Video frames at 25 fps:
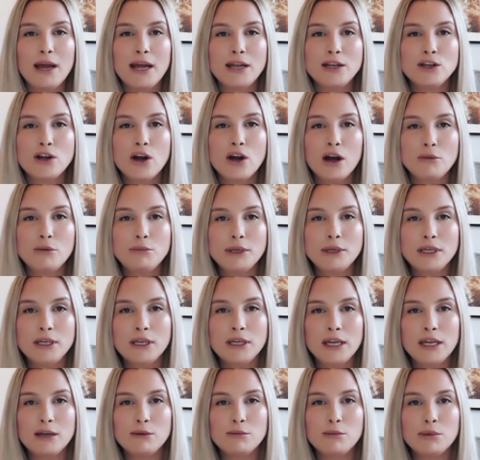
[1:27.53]
and not being
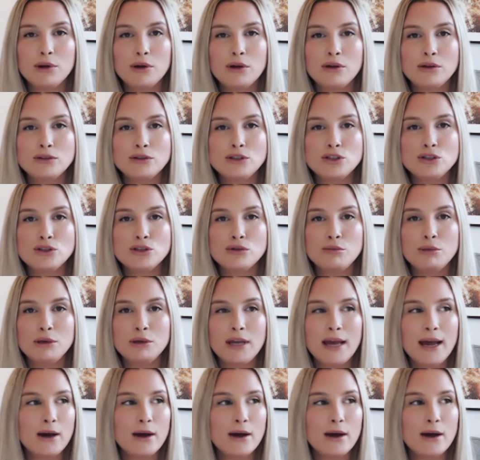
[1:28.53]
able to be